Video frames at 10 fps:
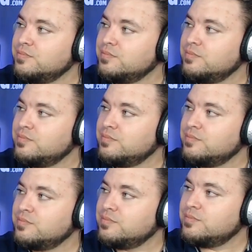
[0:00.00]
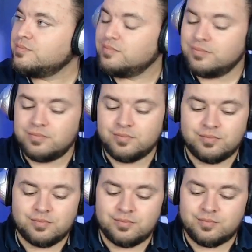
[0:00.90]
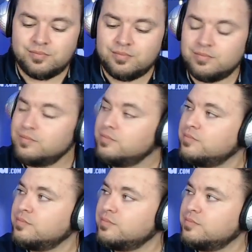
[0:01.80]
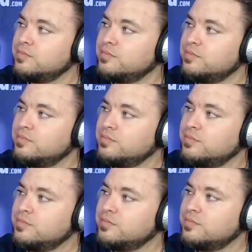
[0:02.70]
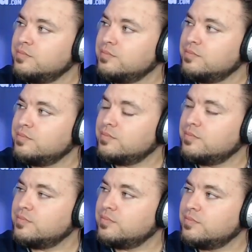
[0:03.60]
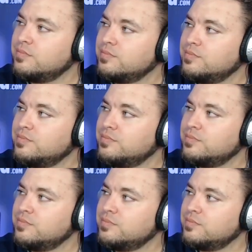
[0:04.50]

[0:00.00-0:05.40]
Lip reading: This person isn't speaking.